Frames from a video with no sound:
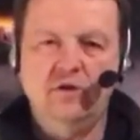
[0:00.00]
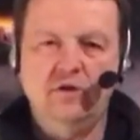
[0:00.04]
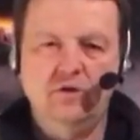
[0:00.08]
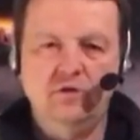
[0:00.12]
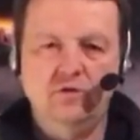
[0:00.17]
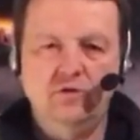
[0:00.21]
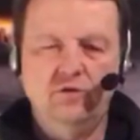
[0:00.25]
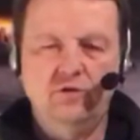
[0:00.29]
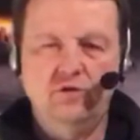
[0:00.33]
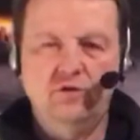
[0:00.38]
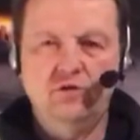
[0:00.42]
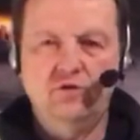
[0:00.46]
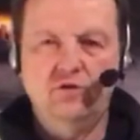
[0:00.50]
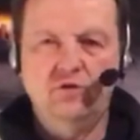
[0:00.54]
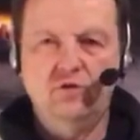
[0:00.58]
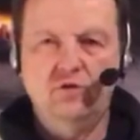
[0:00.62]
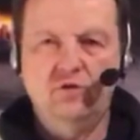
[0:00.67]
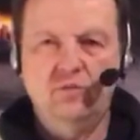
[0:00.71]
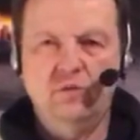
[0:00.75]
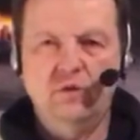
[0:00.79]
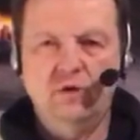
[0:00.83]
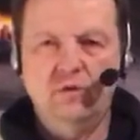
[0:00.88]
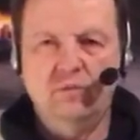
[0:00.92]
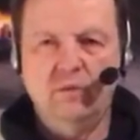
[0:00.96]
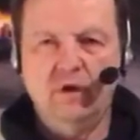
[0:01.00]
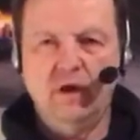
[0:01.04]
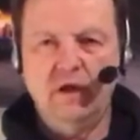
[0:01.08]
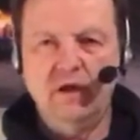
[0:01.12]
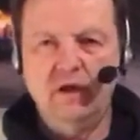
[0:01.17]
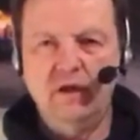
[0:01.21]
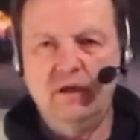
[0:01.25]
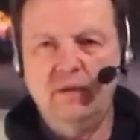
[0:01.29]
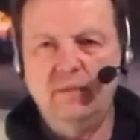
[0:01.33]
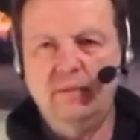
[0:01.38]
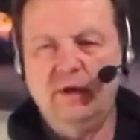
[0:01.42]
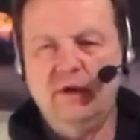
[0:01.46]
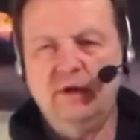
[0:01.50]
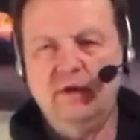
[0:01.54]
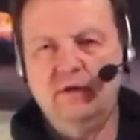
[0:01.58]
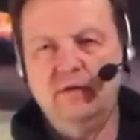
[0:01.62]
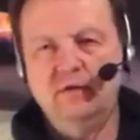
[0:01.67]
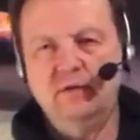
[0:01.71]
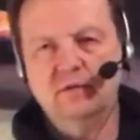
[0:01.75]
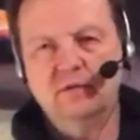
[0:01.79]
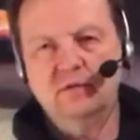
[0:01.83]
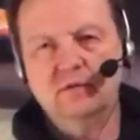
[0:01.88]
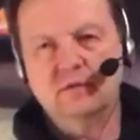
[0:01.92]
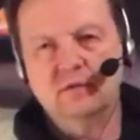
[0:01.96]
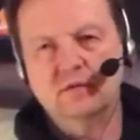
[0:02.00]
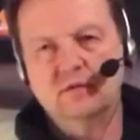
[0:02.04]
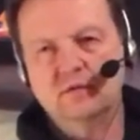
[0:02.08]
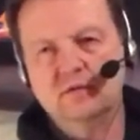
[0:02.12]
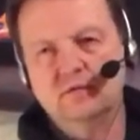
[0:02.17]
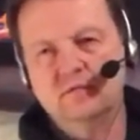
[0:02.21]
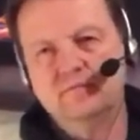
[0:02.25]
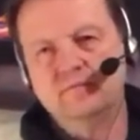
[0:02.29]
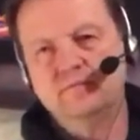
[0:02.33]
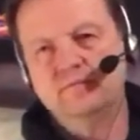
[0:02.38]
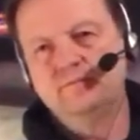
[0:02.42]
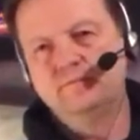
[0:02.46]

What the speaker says: YouTube and my emails and